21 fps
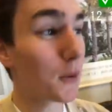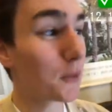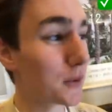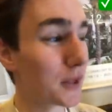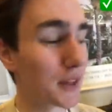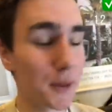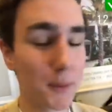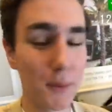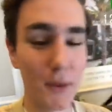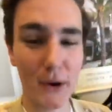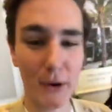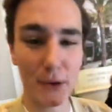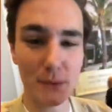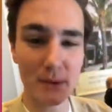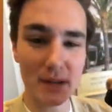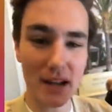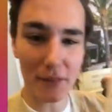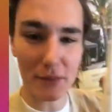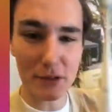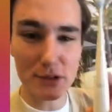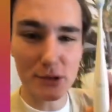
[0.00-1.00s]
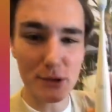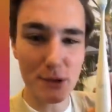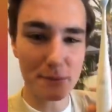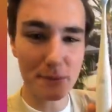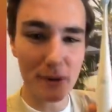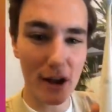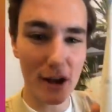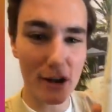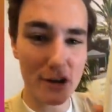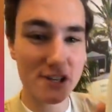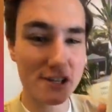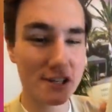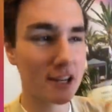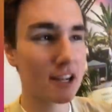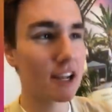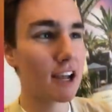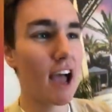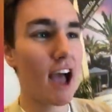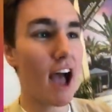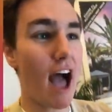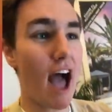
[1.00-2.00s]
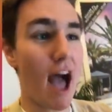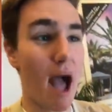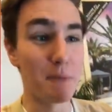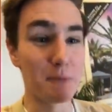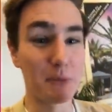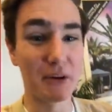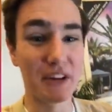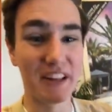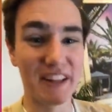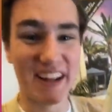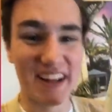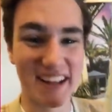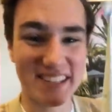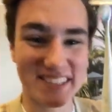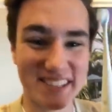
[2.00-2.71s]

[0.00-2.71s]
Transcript: mode really worked. We got the toothbrush. I'm really